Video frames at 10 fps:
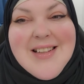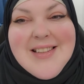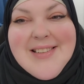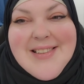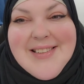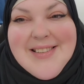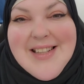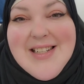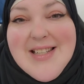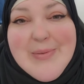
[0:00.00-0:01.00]

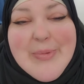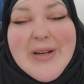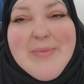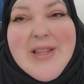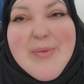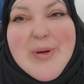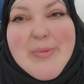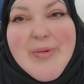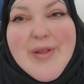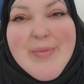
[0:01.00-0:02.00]
it doesn't bug me that
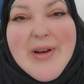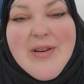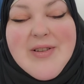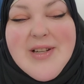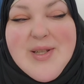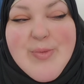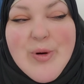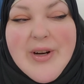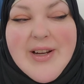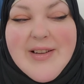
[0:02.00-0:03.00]
people think my content's
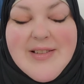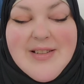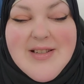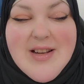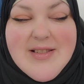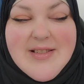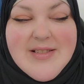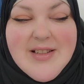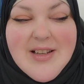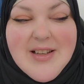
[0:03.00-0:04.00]
boring. It
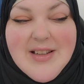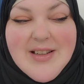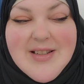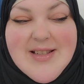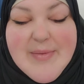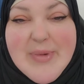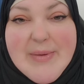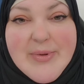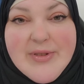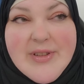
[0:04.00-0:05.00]
doesn't. Some
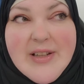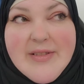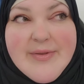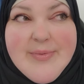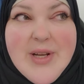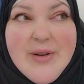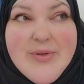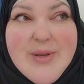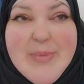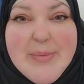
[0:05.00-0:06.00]
people, you know,
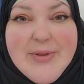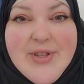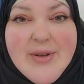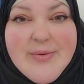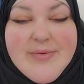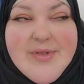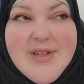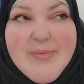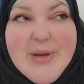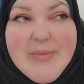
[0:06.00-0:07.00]
some people don't.
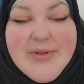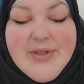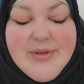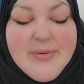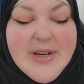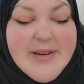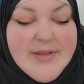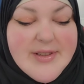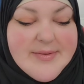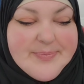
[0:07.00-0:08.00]
Some people do,
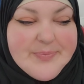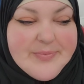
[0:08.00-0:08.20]
whatever.